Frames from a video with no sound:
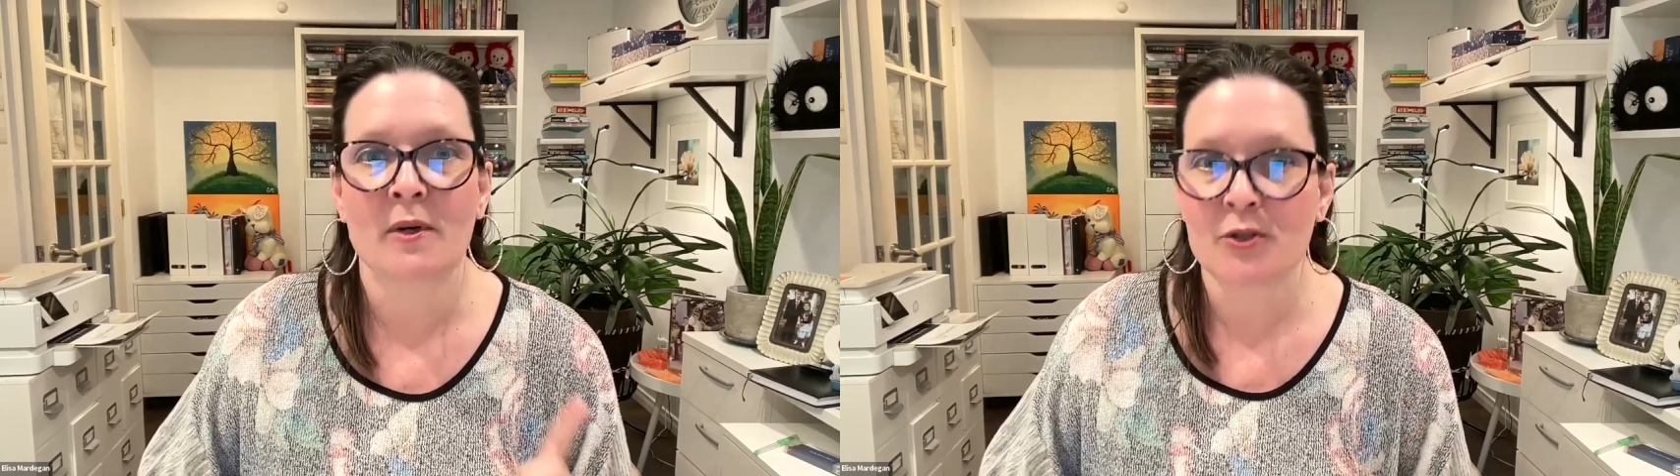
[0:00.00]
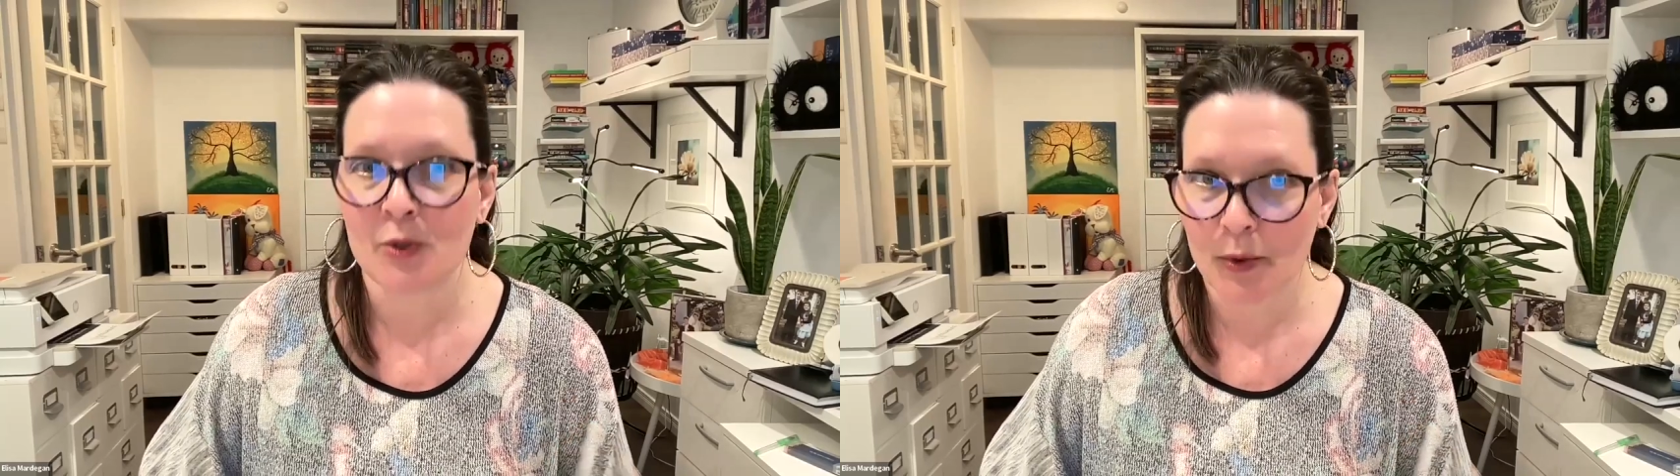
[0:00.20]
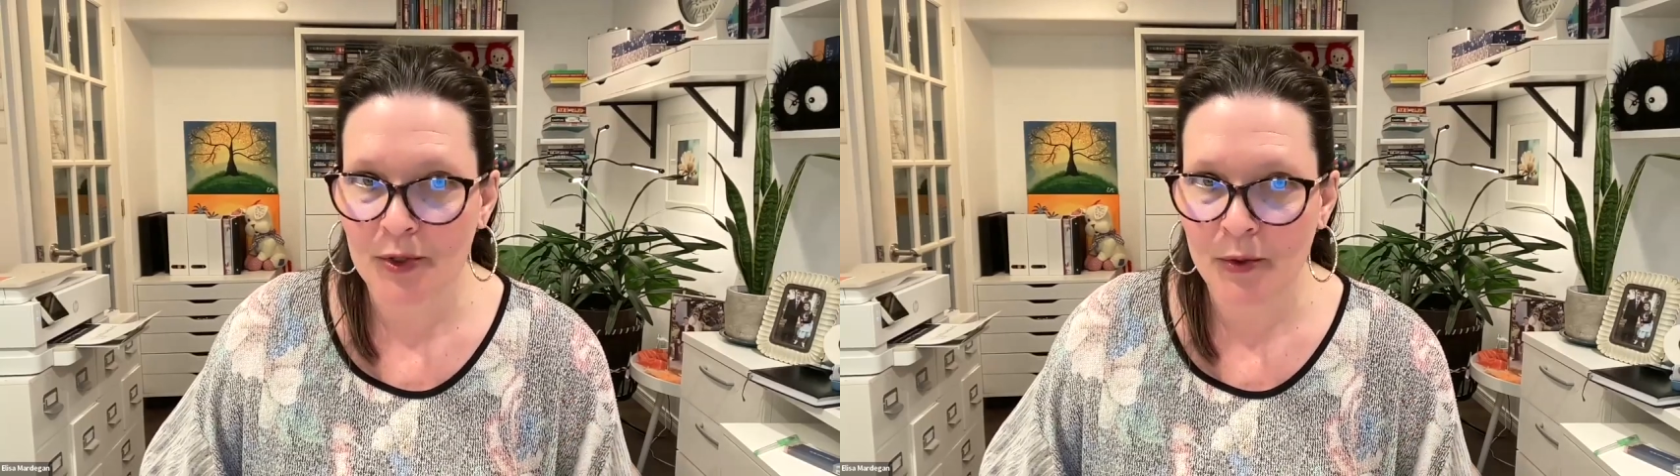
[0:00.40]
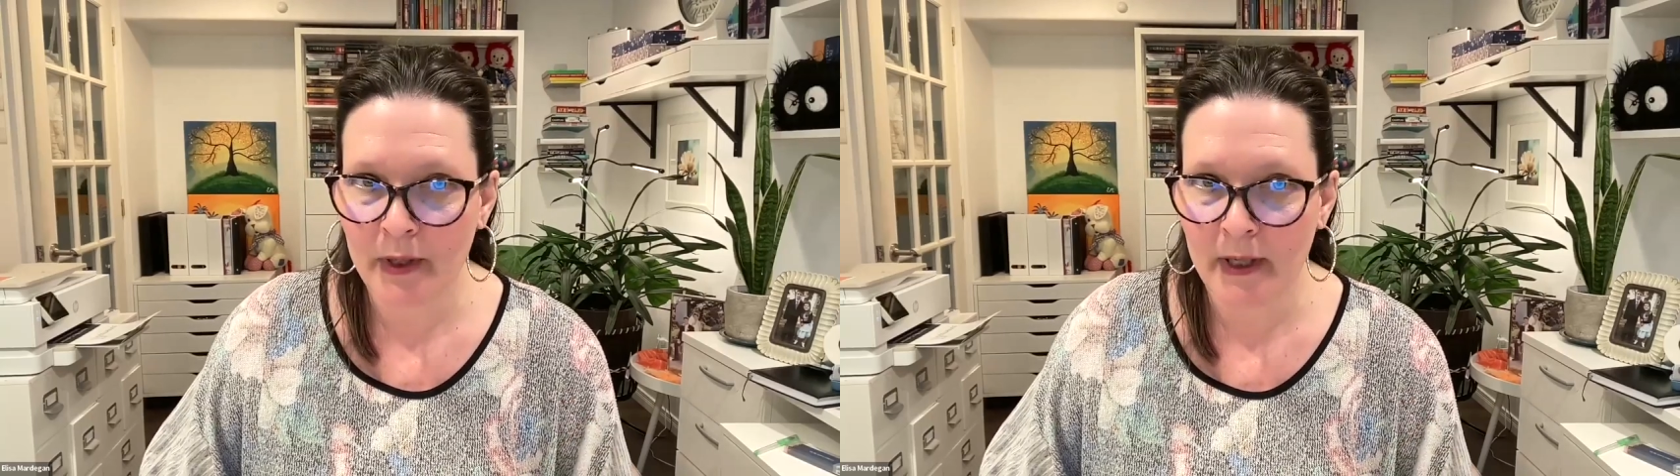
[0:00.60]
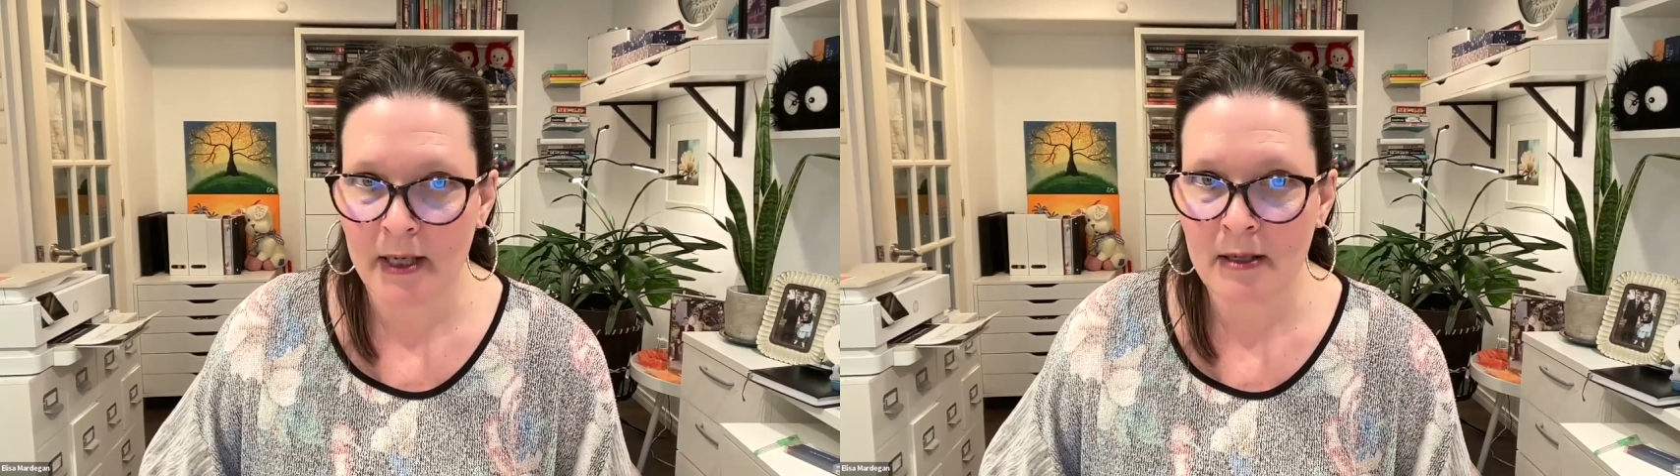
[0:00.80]
tools you
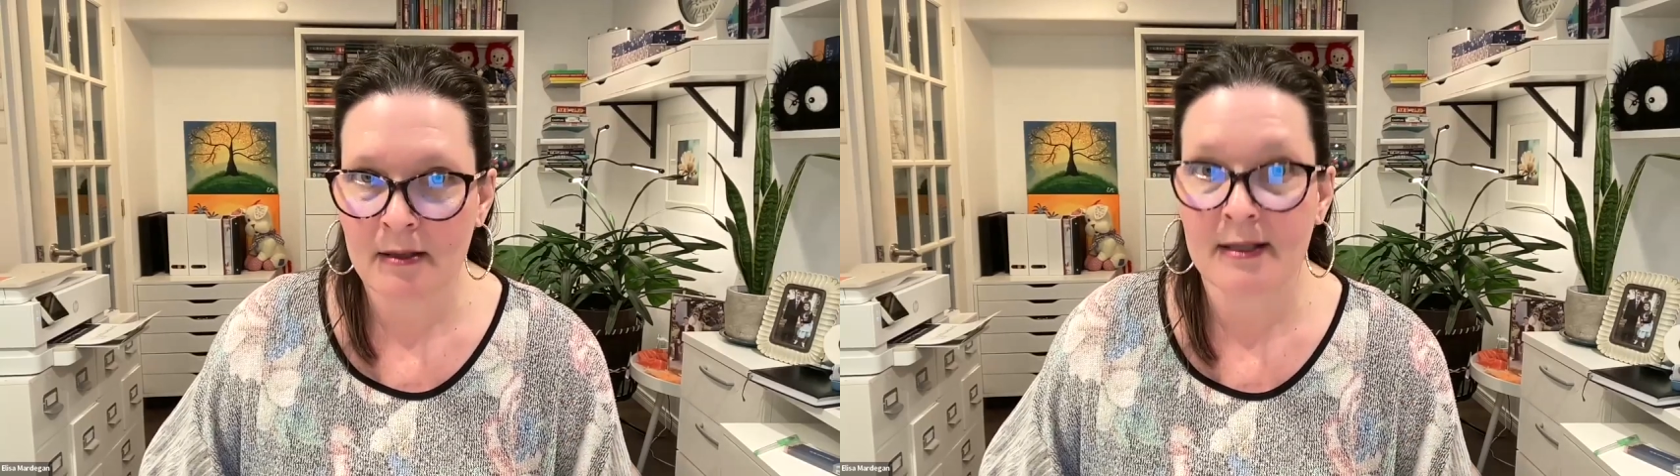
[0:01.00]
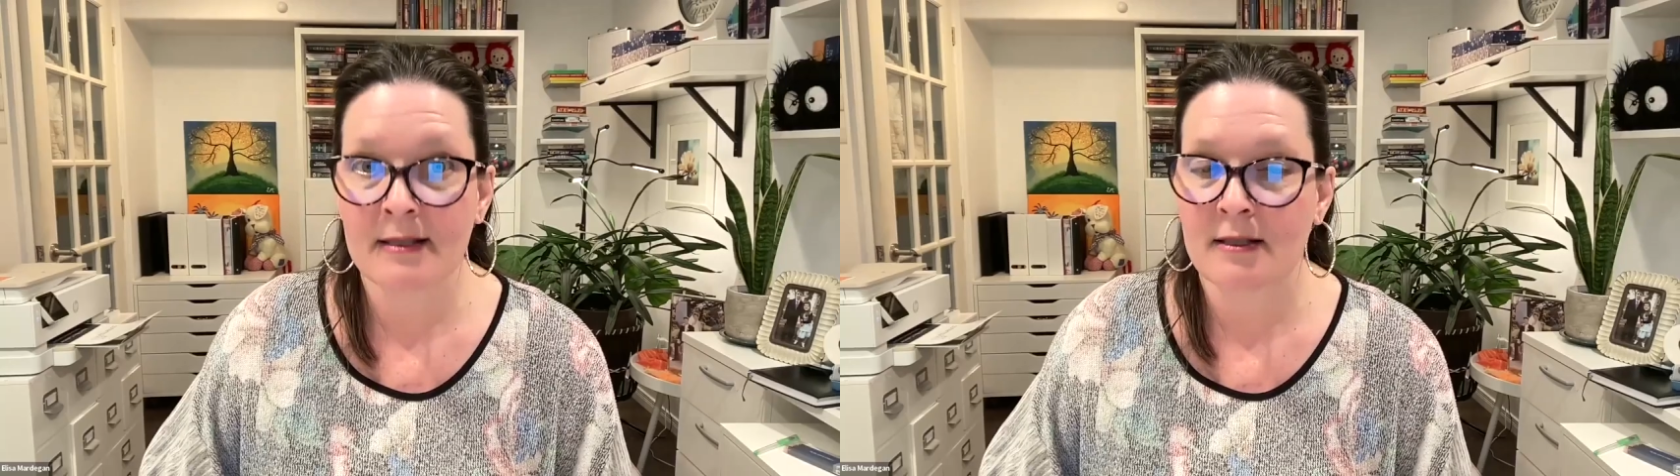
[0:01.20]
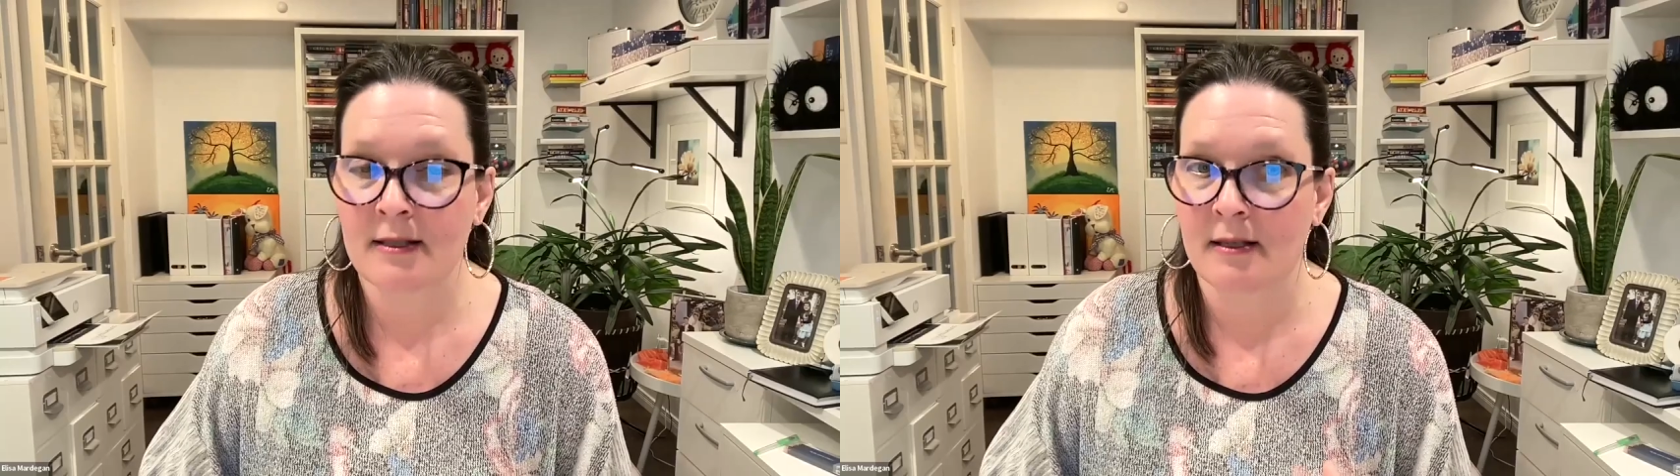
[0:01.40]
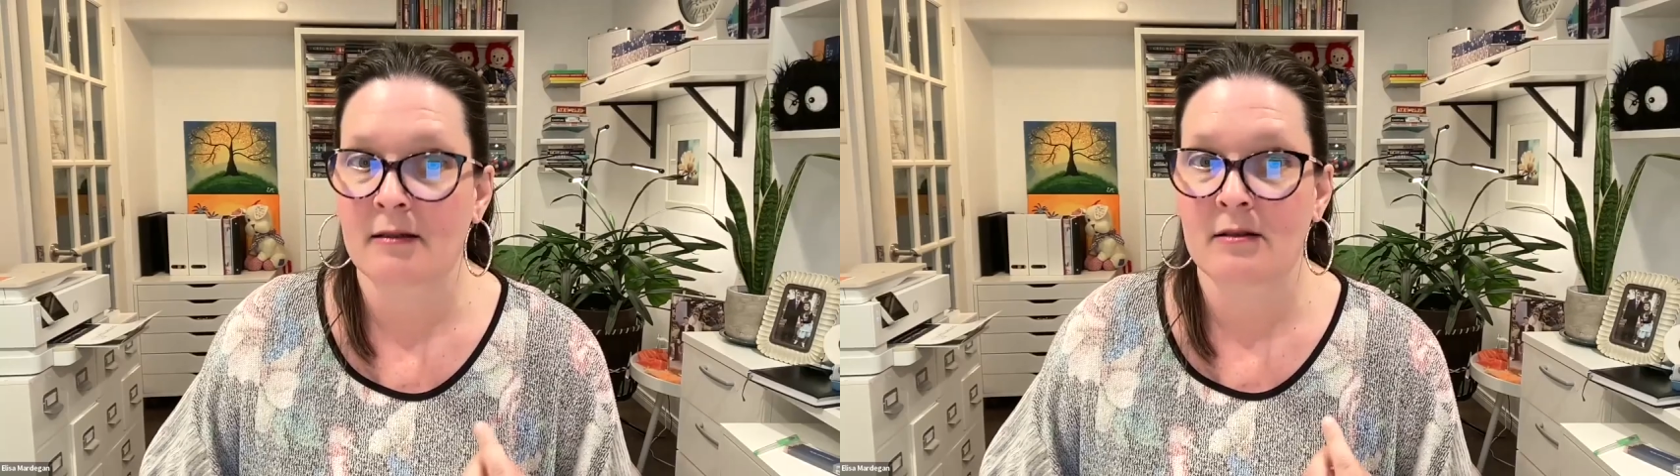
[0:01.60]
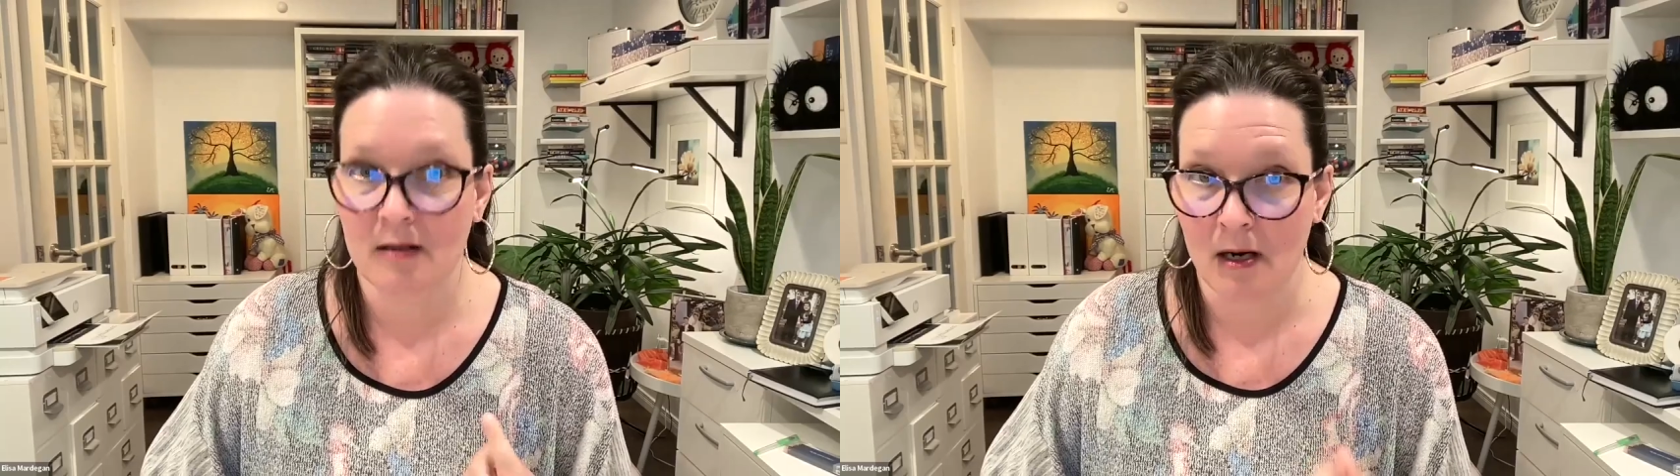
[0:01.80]
need
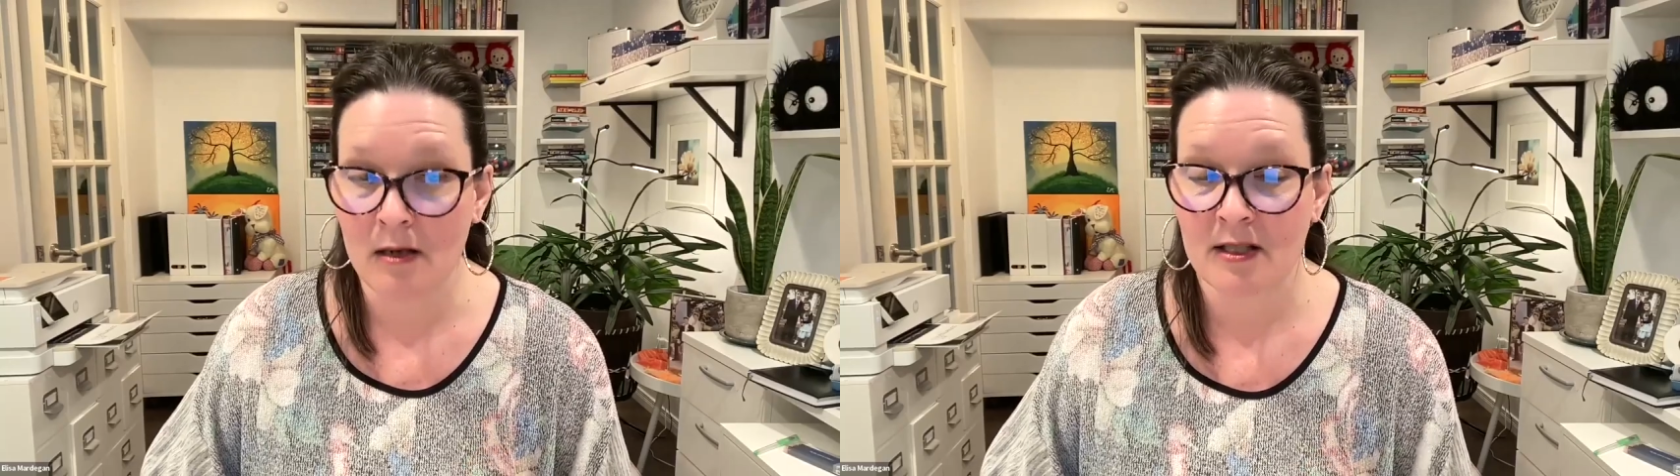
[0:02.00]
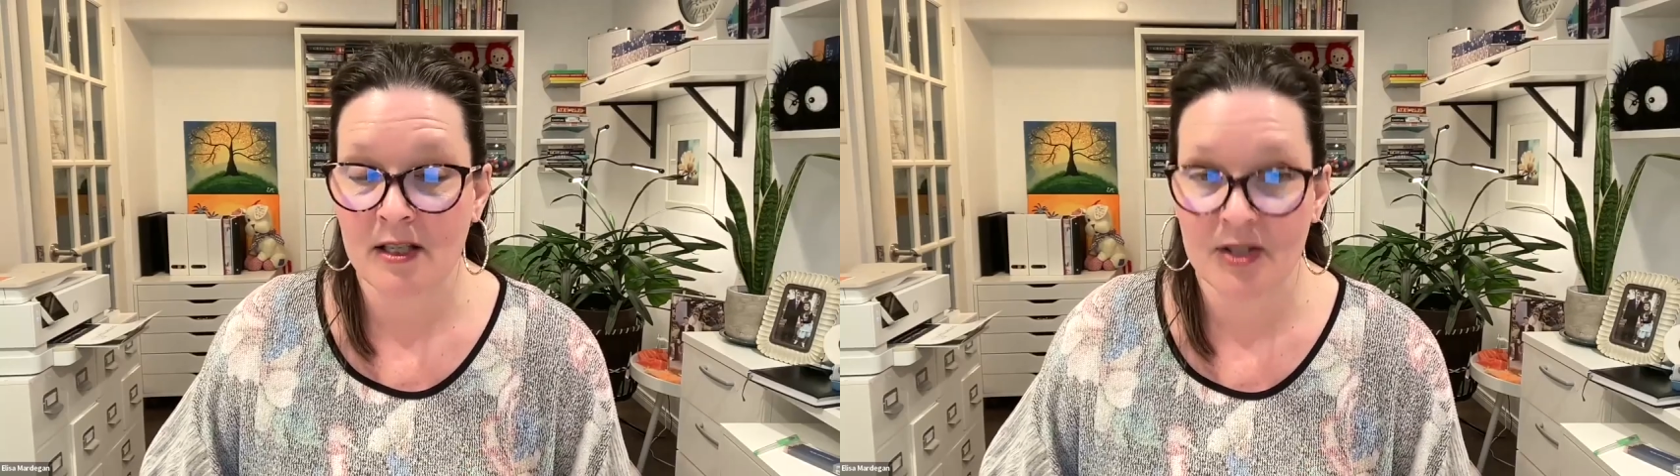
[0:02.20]
to